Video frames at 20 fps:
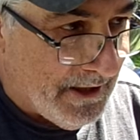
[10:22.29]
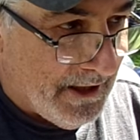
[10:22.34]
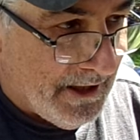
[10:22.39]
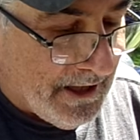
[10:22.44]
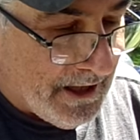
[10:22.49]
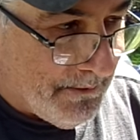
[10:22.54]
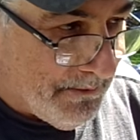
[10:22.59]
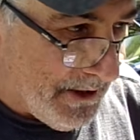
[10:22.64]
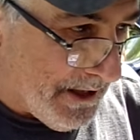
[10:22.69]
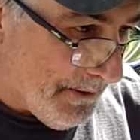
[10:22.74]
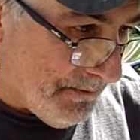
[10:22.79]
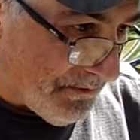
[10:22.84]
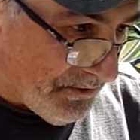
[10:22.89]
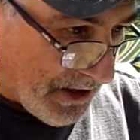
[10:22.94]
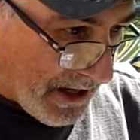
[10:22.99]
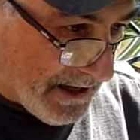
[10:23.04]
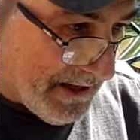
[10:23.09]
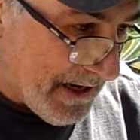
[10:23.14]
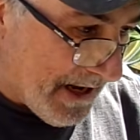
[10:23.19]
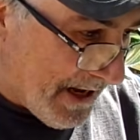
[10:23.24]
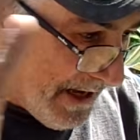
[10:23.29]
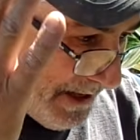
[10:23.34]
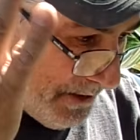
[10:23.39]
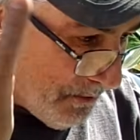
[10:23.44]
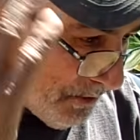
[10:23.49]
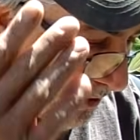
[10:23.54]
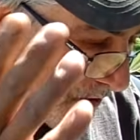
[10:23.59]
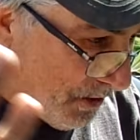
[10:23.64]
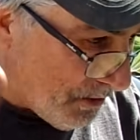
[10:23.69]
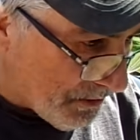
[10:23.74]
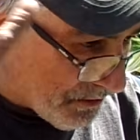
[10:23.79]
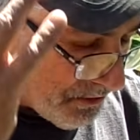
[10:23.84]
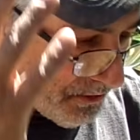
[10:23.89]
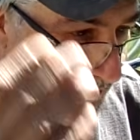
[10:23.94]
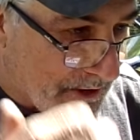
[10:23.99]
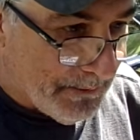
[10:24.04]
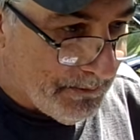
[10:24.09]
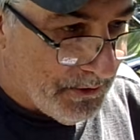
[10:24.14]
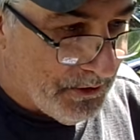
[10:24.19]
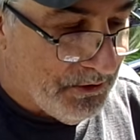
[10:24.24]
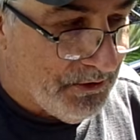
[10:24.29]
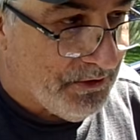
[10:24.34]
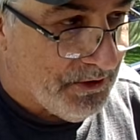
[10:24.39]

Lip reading: hit me upside the head with all his slippers.